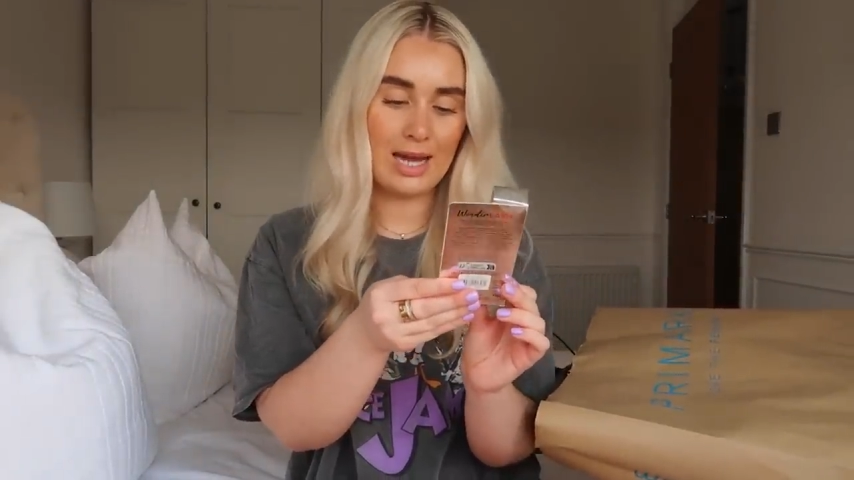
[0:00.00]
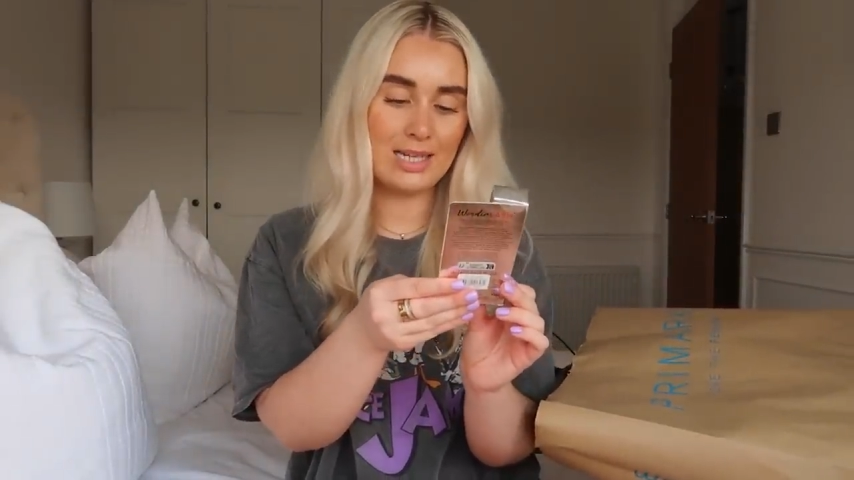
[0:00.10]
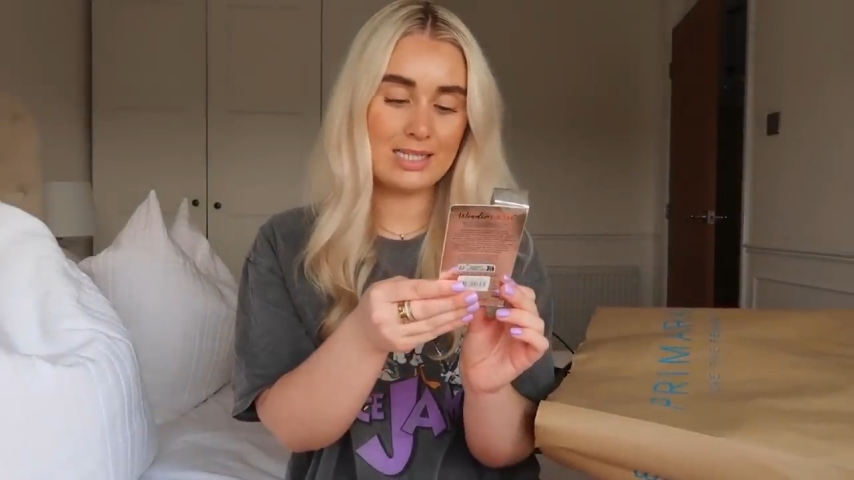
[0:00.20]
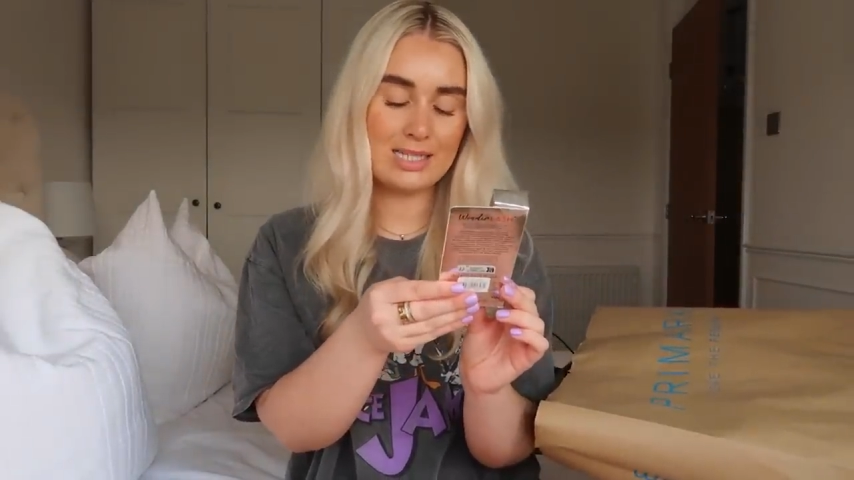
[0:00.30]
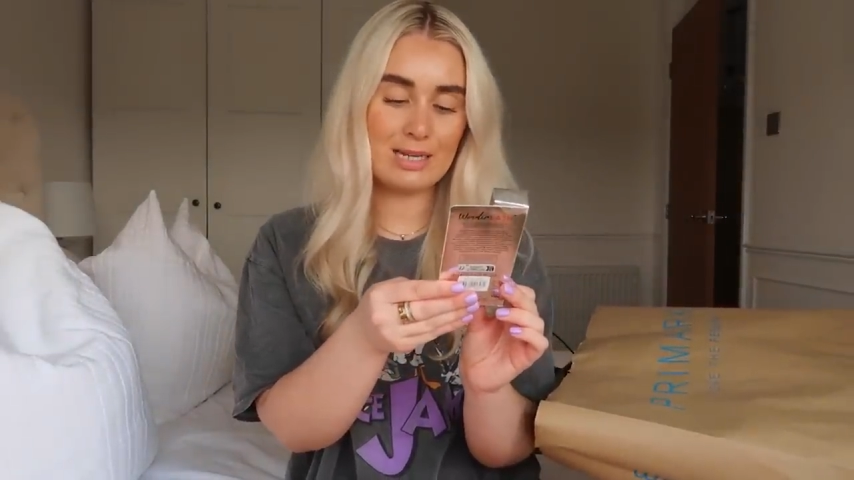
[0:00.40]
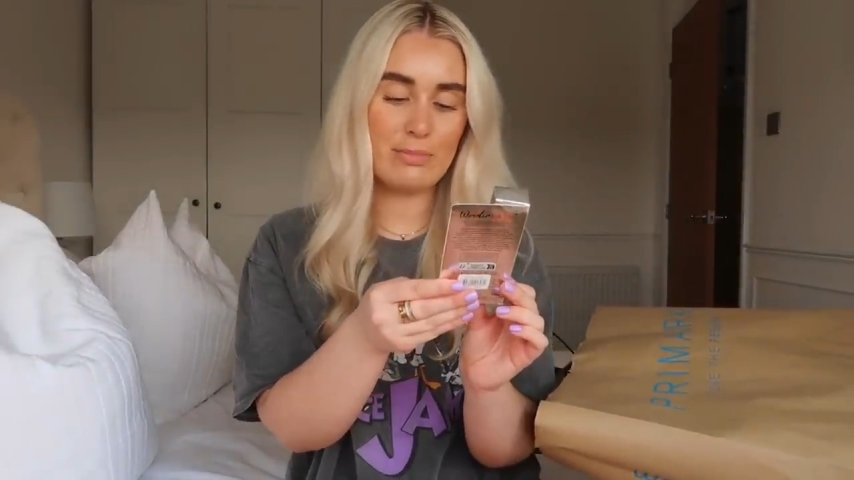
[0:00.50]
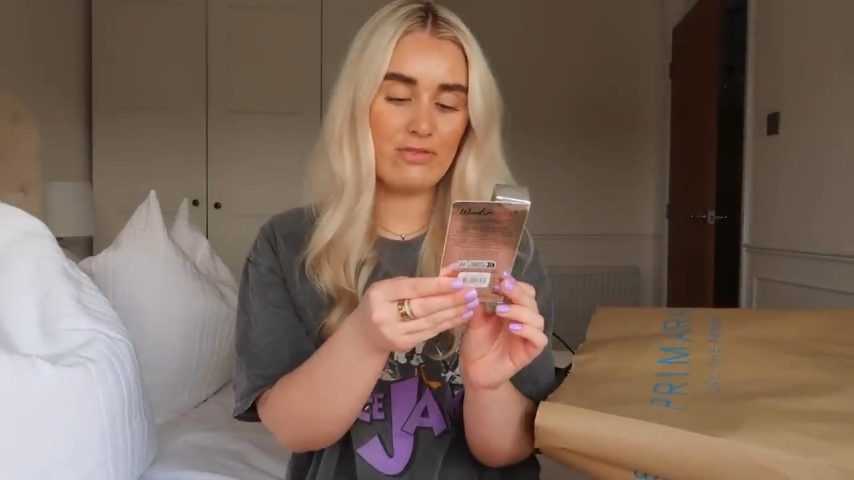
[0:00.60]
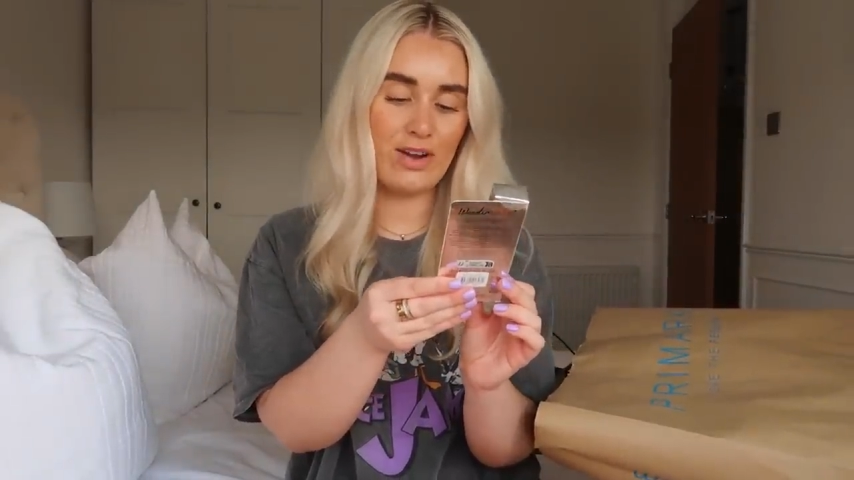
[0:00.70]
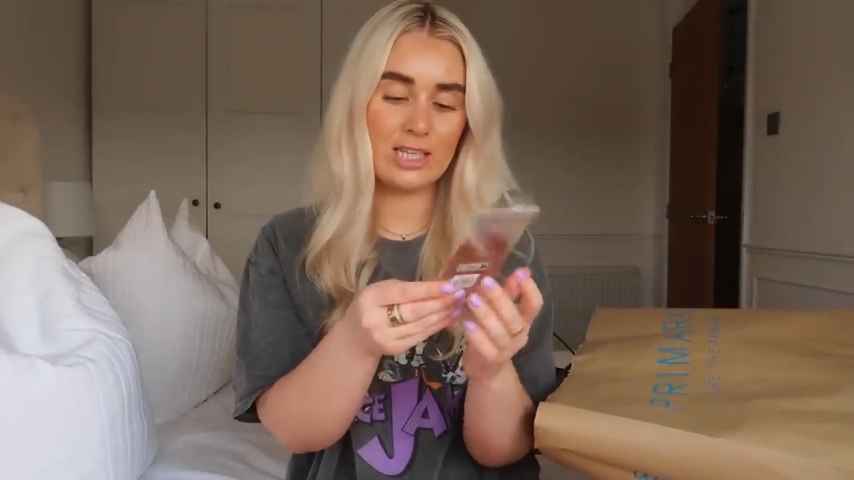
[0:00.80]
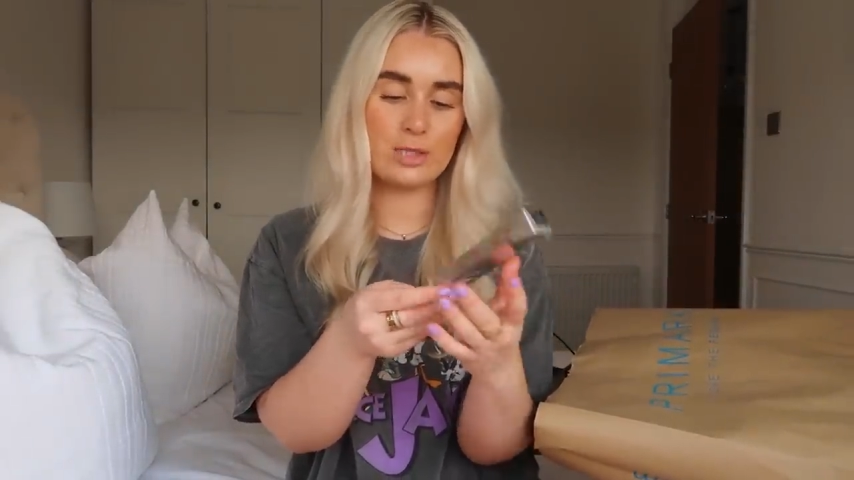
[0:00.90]
and it's a slim
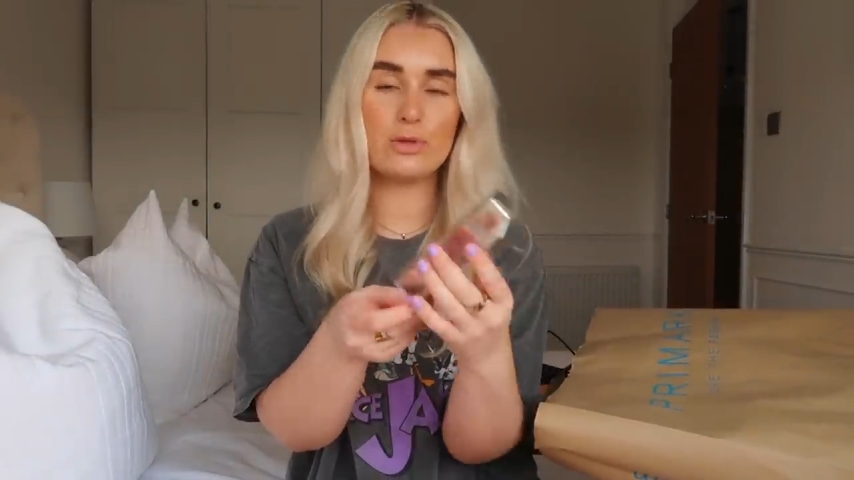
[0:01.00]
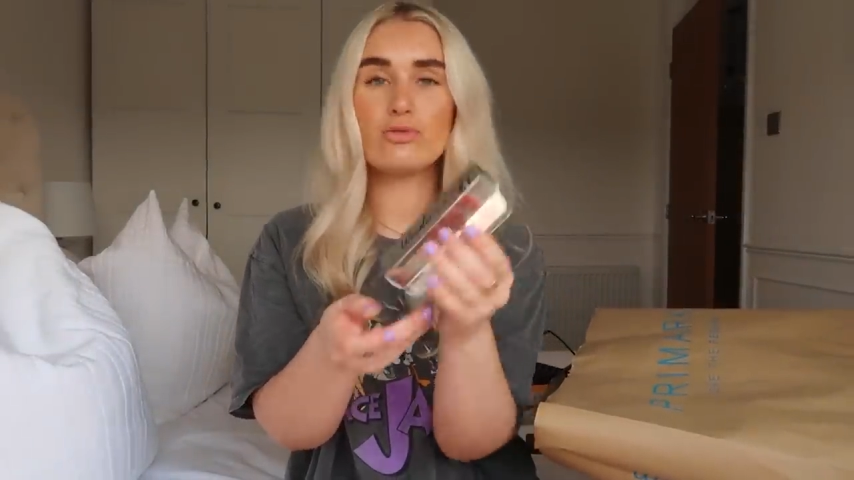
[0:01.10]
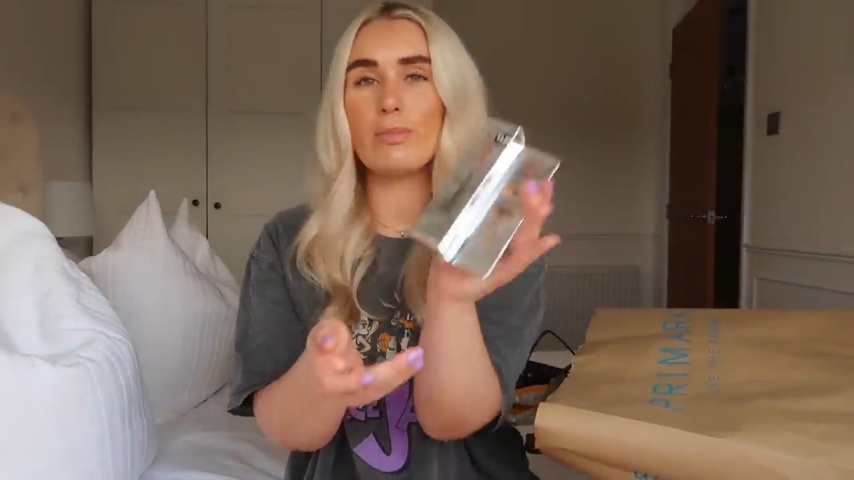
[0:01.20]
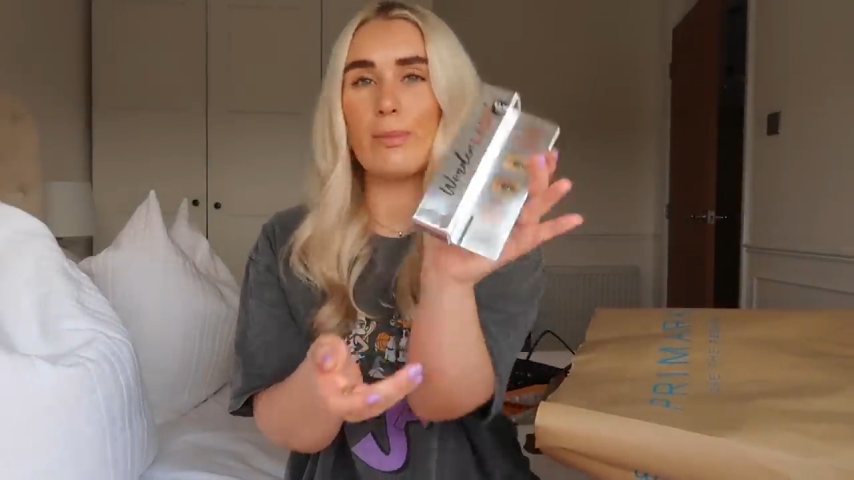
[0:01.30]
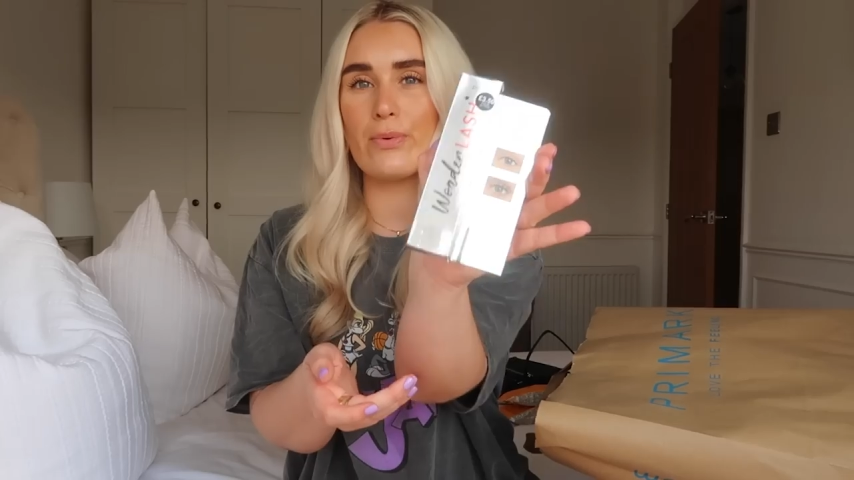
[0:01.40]
and flexible rubber